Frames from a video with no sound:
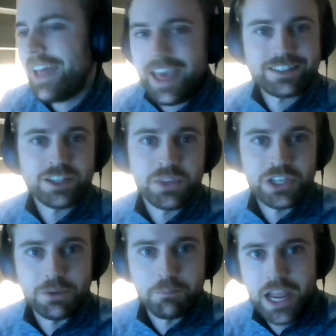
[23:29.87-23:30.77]
at something
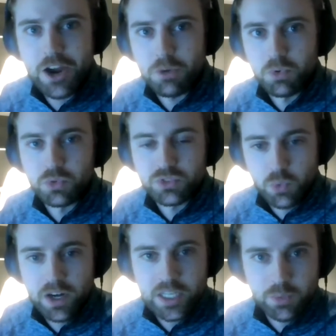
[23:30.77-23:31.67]
comparable to
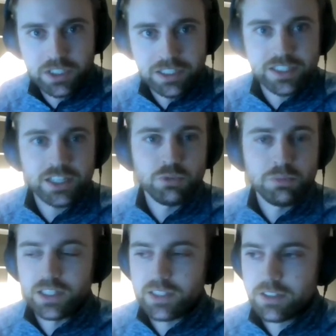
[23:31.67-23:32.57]
where he would continue
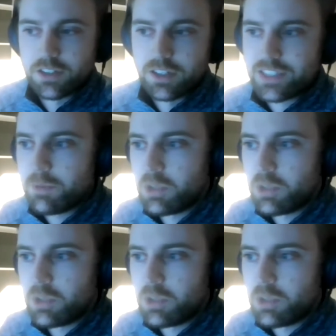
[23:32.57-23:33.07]
being a leader on a team.